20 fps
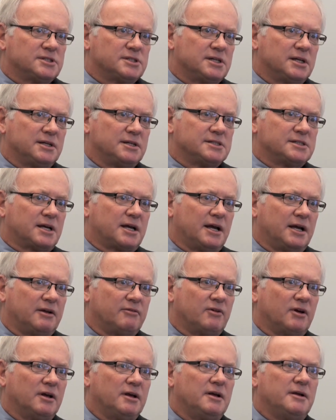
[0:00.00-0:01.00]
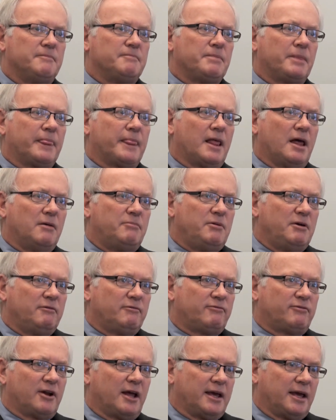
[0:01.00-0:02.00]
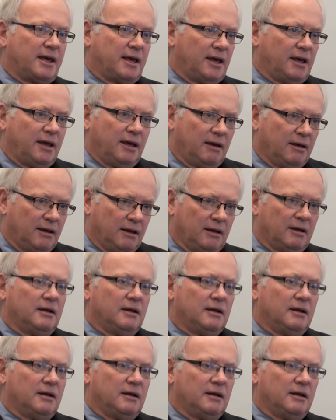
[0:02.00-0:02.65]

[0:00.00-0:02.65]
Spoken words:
as still as a kind of a bit flaky